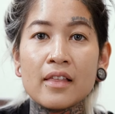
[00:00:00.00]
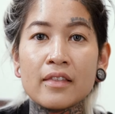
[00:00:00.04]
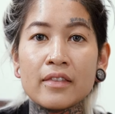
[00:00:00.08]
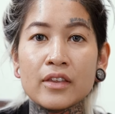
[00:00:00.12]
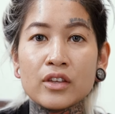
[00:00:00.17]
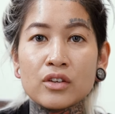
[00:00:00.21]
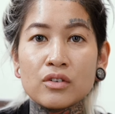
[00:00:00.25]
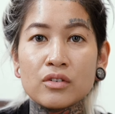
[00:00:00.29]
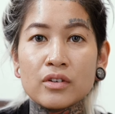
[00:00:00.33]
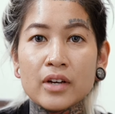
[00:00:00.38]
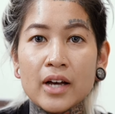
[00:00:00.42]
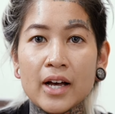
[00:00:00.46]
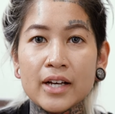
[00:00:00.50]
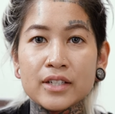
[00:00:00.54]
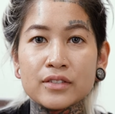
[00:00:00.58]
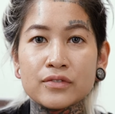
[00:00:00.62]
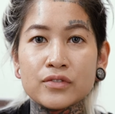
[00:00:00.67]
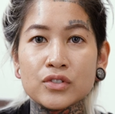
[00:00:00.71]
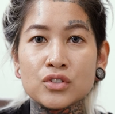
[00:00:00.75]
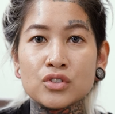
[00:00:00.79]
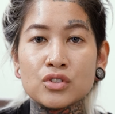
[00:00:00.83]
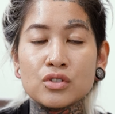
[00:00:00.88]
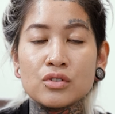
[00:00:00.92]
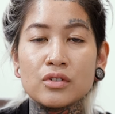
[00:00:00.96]
Thank you guys
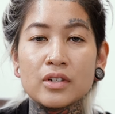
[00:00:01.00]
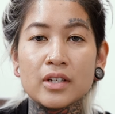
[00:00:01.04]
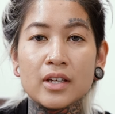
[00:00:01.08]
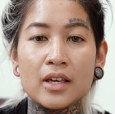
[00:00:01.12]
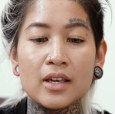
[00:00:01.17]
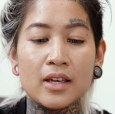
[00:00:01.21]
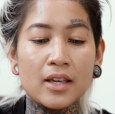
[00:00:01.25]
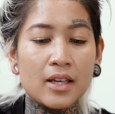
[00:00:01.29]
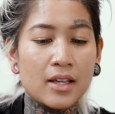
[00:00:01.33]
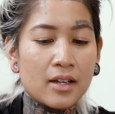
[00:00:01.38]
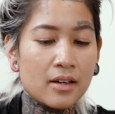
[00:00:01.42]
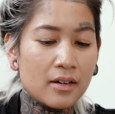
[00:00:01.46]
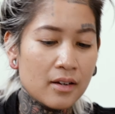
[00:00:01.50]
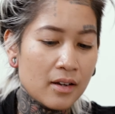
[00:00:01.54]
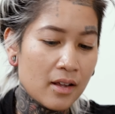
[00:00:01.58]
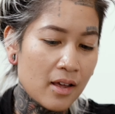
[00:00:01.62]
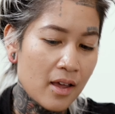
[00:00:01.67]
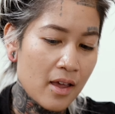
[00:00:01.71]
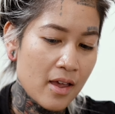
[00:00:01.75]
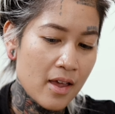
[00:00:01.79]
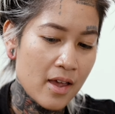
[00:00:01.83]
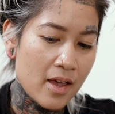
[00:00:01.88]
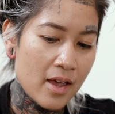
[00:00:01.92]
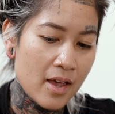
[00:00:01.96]
for tuning
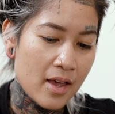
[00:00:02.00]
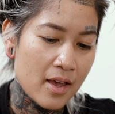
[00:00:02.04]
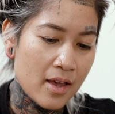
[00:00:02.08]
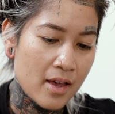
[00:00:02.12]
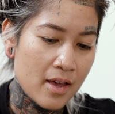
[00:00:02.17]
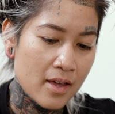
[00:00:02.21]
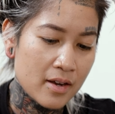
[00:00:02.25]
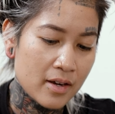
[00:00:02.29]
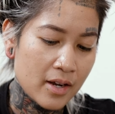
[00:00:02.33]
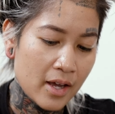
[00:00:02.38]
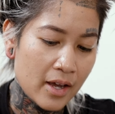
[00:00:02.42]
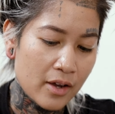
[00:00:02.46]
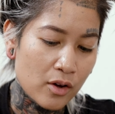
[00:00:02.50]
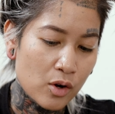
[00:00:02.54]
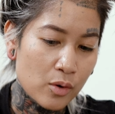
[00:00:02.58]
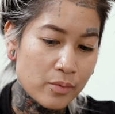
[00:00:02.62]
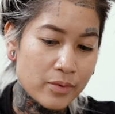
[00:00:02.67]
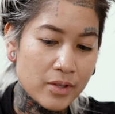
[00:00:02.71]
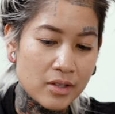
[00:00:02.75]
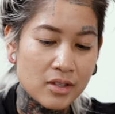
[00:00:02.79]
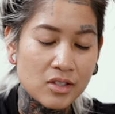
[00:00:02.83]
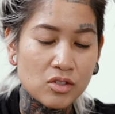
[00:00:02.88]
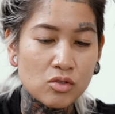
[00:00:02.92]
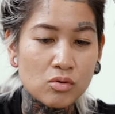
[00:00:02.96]
in, and I
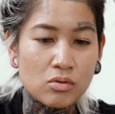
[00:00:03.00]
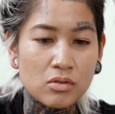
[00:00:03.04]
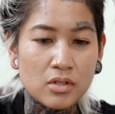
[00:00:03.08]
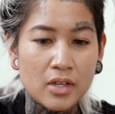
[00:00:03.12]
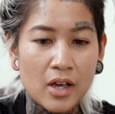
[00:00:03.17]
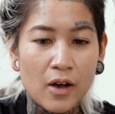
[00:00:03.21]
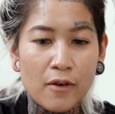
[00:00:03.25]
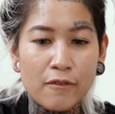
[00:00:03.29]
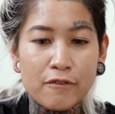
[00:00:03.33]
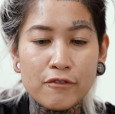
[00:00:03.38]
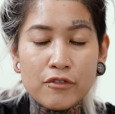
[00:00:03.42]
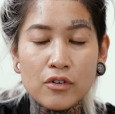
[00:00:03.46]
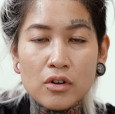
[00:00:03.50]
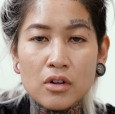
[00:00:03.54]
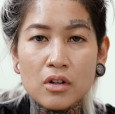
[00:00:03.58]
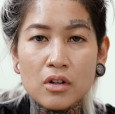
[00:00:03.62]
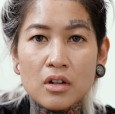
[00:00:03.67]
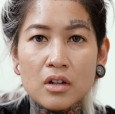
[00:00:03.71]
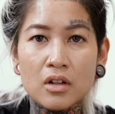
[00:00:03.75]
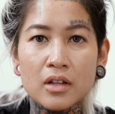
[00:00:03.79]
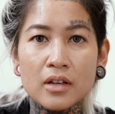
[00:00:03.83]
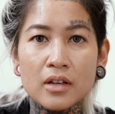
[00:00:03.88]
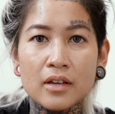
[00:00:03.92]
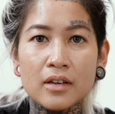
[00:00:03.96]
hope that this was
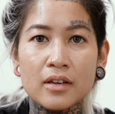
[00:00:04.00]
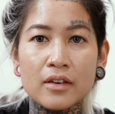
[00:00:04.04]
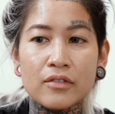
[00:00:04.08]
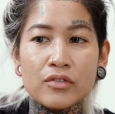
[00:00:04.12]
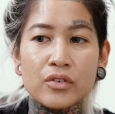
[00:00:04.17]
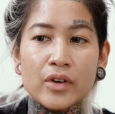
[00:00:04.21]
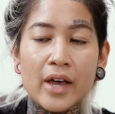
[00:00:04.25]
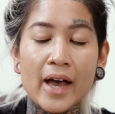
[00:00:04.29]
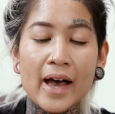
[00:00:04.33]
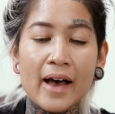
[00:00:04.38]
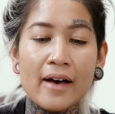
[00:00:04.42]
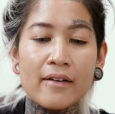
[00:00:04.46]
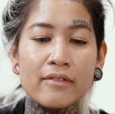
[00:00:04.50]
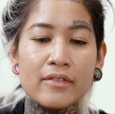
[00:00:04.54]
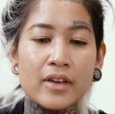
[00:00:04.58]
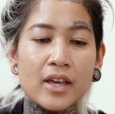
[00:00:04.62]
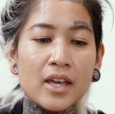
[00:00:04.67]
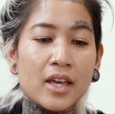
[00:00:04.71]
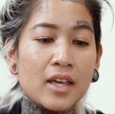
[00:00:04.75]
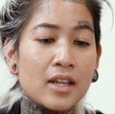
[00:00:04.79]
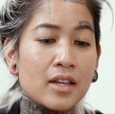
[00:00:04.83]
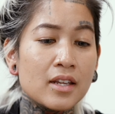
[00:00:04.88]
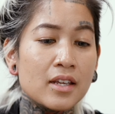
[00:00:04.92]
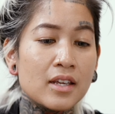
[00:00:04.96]
helpful. If you have
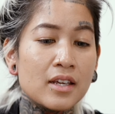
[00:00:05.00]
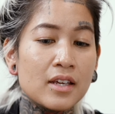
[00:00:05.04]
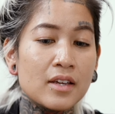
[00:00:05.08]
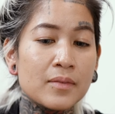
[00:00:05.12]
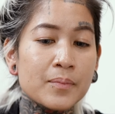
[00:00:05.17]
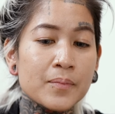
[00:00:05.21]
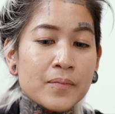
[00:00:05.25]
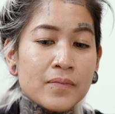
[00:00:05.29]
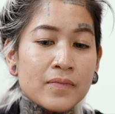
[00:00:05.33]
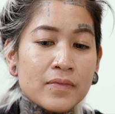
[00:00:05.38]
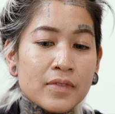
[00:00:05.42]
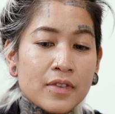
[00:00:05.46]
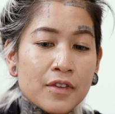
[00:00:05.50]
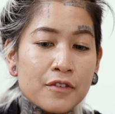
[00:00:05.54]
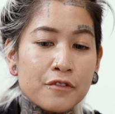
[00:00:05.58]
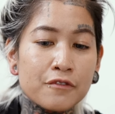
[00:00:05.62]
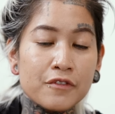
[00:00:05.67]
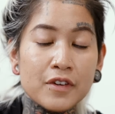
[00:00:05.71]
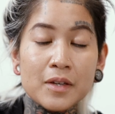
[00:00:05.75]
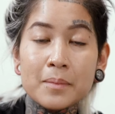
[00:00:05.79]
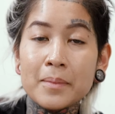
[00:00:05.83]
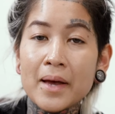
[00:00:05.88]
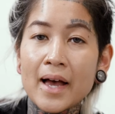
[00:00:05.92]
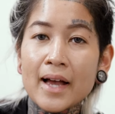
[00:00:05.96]
any
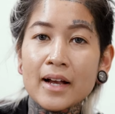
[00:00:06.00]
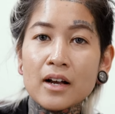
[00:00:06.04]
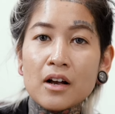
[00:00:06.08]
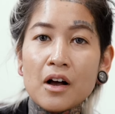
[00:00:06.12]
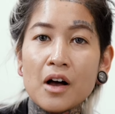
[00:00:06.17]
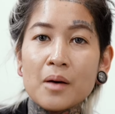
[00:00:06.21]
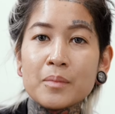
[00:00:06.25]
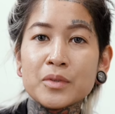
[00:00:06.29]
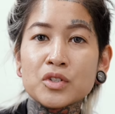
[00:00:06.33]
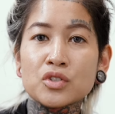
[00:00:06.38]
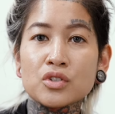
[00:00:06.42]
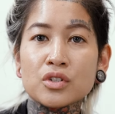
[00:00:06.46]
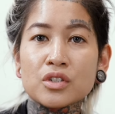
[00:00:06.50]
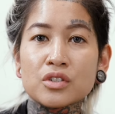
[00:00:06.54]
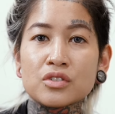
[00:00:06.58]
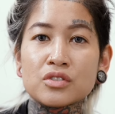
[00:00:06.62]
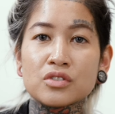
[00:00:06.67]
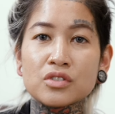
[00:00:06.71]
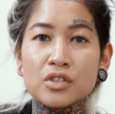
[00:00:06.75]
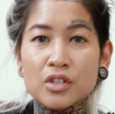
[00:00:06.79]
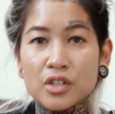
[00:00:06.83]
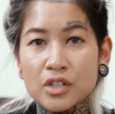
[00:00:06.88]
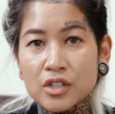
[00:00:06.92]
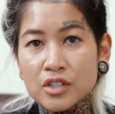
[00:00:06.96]
feedback, comments, or
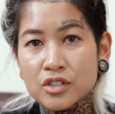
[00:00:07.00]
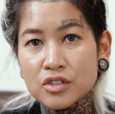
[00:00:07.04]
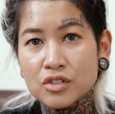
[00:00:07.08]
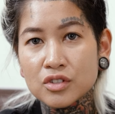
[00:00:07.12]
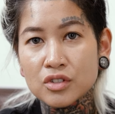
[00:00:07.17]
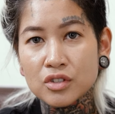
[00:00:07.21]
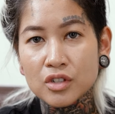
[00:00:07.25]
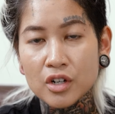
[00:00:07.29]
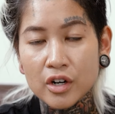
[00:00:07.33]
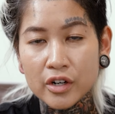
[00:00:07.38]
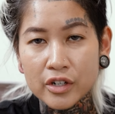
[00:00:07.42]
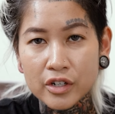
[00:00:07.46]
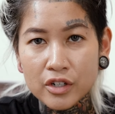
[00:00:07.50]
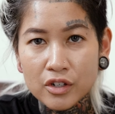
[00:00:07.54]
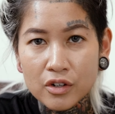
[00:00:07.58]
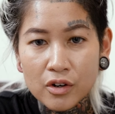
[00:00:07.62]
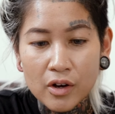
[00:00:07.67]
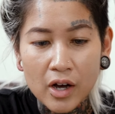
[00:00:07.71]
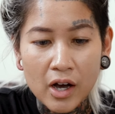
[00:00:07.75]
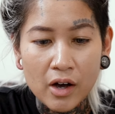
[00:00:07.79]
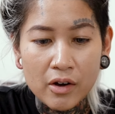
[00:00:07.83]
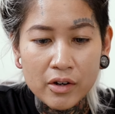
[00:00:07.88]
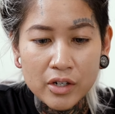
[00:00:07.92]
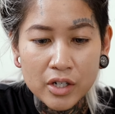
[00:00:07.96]
concerns, you already know
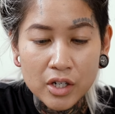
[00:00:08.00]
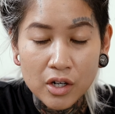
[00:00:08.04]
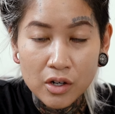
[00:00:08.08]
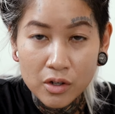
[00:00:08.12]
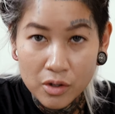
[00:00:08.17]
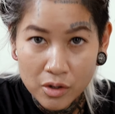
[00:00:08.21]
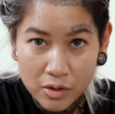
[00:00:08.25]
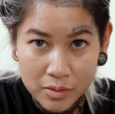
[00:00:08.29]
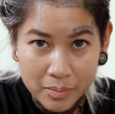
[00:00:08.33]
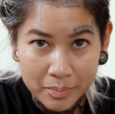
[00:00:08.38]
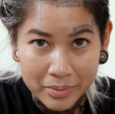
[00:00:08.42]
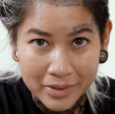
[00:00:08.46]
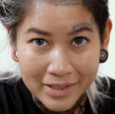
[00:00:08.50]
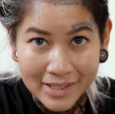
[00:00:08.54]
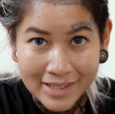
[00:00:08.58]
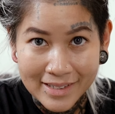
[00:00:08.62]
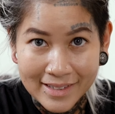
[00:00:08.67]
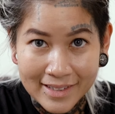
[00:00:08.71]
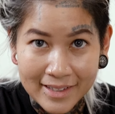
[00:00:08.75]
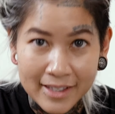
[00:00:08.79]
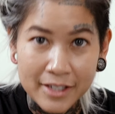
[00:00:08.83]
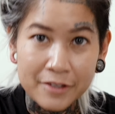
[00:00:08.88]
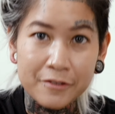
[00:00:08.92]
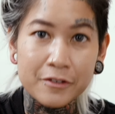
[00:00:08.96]
how it goes.
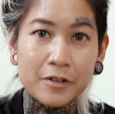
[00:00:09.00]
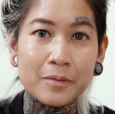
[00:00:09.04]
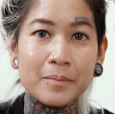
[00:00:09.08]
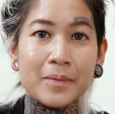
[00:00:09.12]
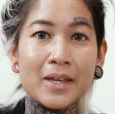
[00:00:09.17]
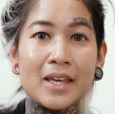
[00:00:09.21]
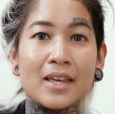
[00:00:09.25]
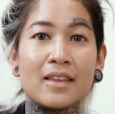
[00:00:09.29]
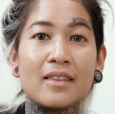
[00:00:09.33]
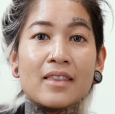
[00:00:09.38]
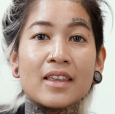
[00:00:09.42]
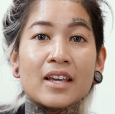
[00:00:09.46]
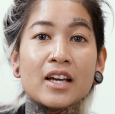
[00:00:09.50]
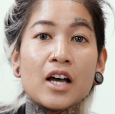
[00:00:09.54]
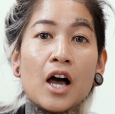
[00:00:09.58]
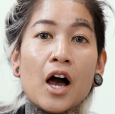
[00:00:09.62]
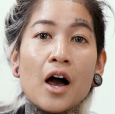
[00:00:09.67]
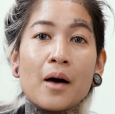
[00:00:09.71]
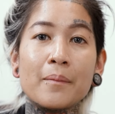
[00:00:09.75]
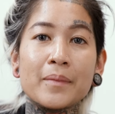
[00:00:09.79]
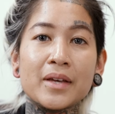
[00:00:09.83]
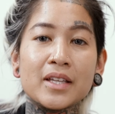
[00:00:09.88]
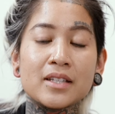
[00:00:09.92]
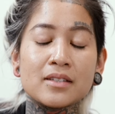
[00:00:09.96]
Please leave them in the
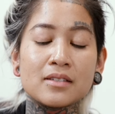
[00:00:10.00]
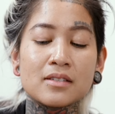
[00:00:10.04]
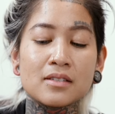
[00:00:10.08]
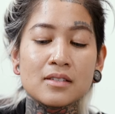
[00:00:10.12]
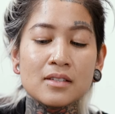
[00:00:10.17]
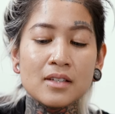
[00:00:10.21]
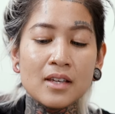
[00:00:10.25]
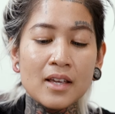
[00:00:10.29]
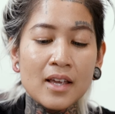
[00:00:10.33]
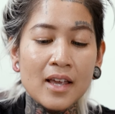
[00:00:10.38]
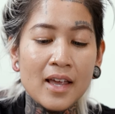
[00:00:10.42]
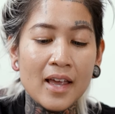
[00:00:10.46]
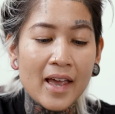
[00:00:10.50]
comments.